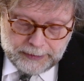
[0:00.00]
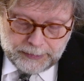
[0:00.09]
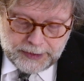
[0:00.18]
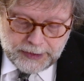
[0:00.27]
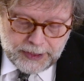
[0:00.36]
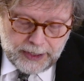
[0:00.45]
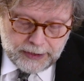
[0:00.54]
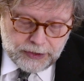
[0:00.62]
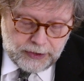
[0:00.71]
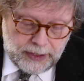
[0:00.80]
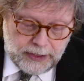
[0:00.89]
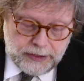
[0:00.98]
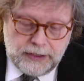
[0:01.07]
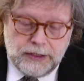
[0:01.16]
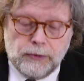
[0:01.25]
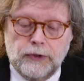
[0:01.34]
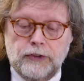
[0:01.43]
But this actually has
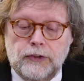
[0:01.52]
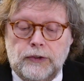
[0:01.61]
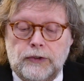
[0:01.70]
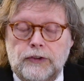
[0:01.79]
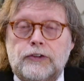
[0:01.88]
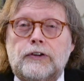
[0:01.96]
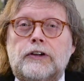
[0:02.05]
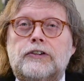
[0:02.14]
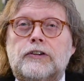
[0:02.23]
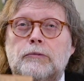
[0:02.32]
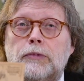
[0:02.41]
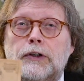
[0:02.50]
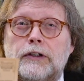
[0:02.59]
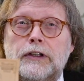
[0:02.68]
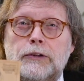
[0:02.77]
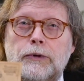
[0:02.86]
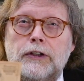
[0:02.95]
the original instruction
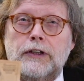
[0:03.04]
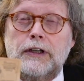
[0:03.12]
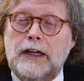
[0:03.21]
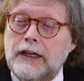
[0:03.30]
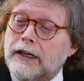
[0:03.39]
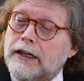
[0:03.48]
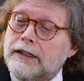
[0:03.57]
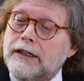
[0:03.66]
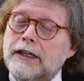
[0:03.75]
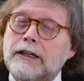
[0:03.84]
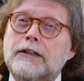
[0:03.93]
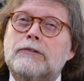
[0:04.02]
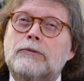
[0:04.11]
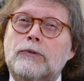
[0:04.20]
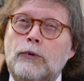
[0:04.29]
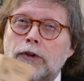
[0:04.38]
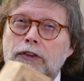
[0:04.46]
booklet with it. I got that
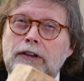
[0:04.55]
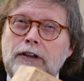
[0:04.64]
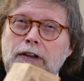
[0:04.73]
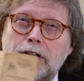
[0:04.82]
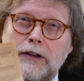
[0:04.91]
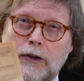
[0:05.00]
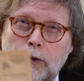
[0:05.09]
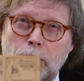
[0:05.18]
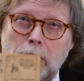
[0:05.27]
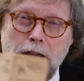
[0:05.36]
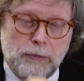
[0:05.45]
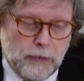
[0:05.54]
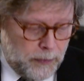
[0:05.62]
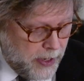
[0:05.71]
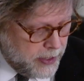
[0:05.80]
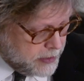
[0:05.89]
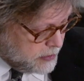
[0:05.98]
with the whole camera
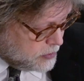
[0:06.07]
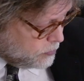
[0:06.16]
package